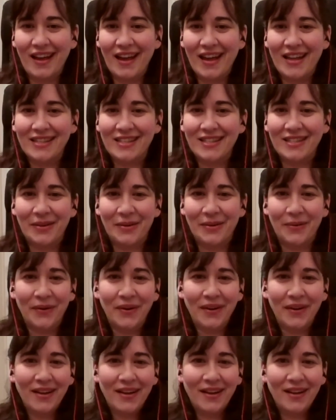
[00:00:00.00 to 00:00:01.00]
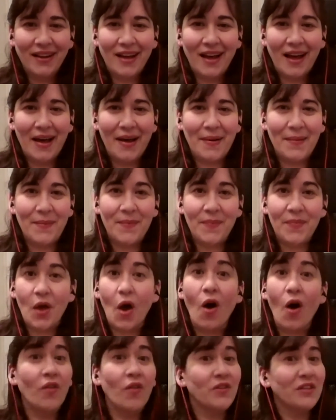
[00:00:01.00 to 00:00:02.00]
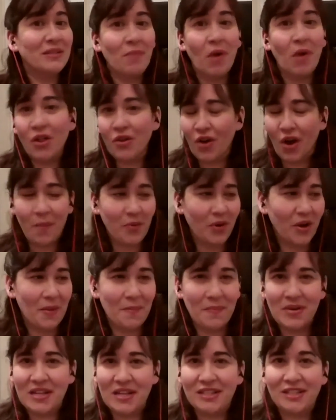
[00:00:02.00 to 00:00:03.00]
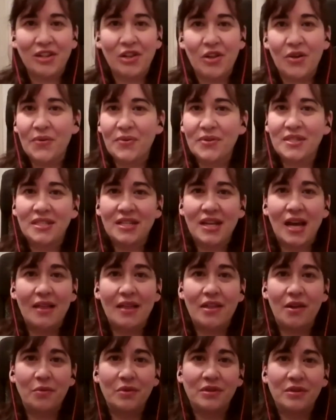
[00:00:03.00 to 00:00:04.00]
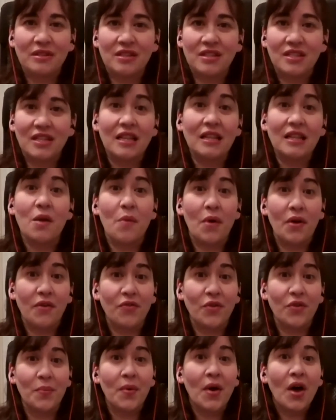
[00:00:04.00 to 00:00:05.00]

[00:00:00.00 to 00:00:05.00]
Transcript: And so all the smaller opera companies closed. It went from